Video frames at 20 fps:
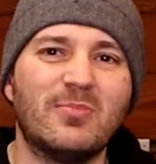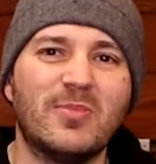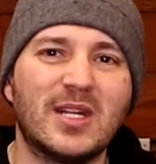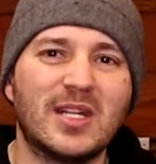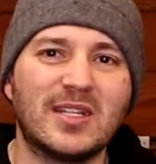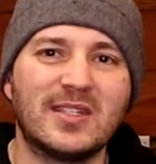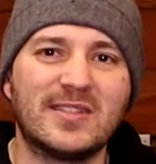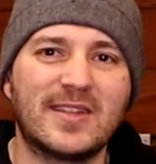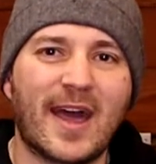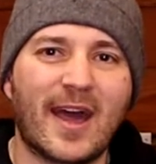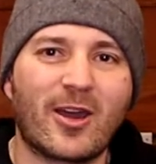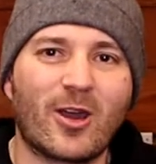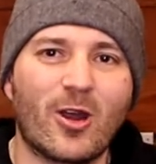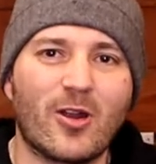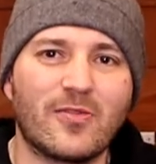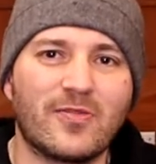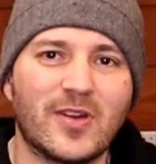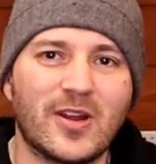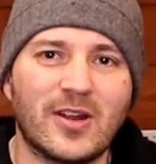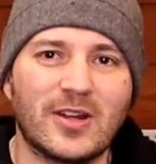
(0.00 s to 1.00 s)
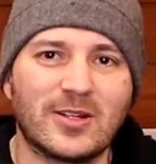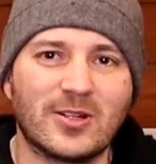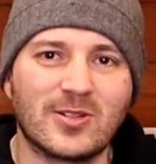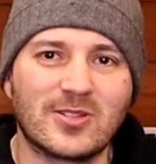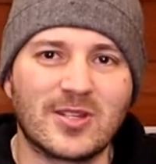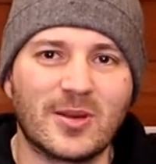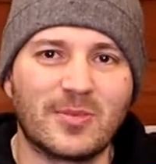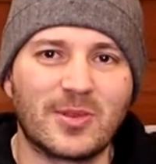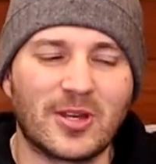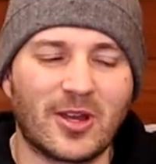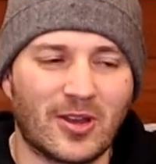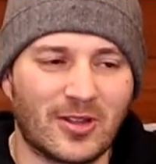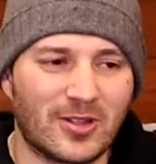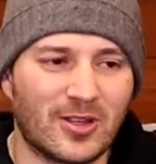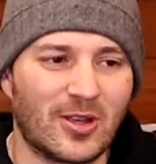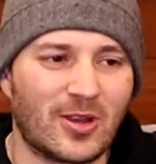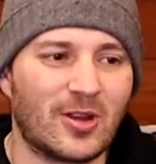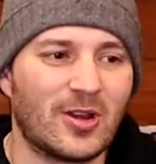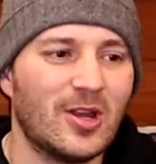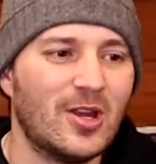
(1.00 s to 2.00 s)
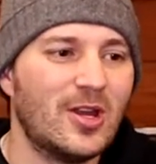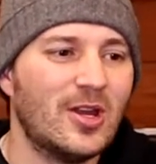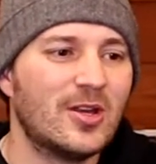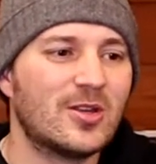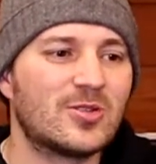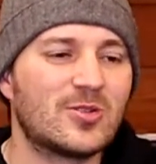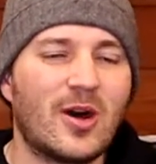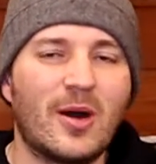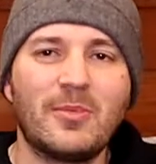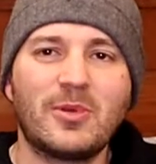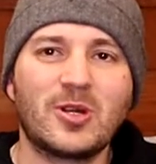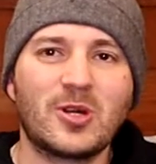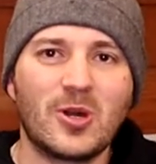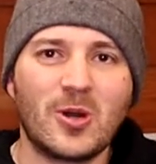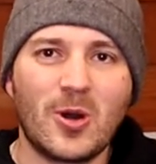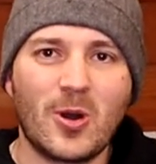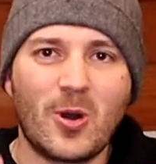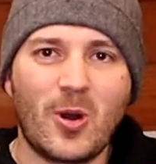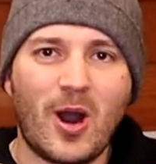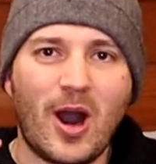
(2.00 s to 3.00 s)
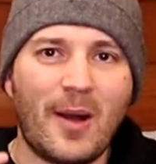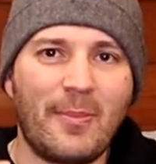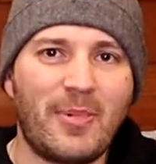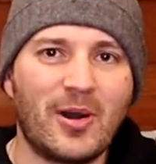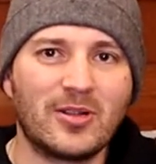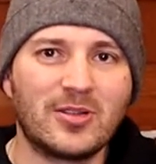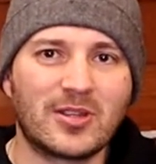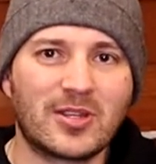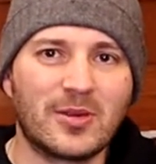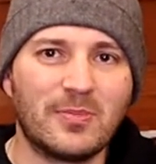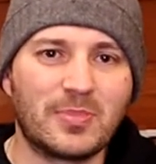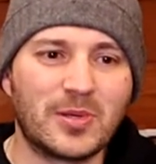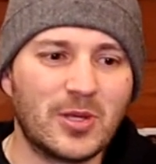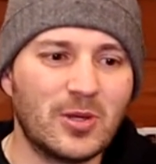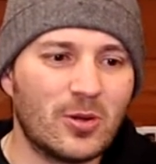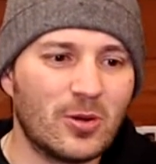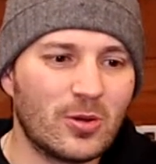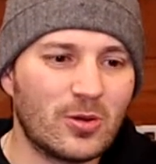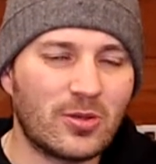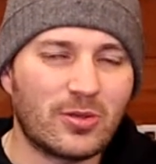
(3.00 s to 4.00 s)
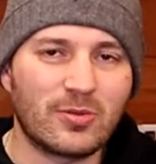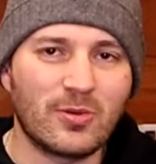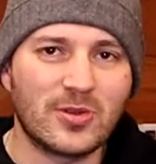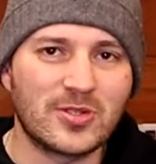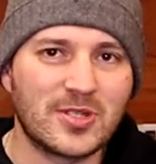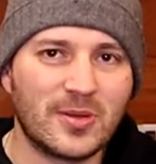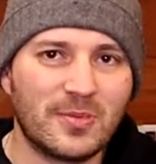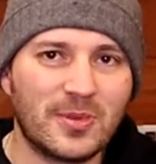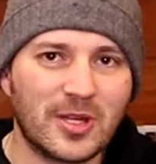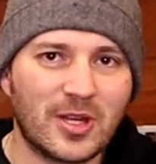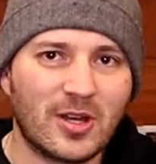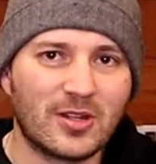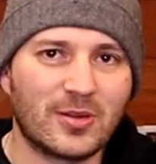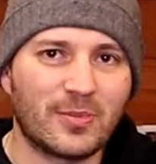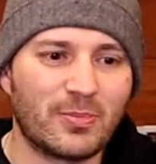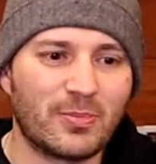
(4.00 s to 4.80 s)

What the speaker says: mini Dakar fairing or something on here. So I'm going to go hop onto the computer, throw something on the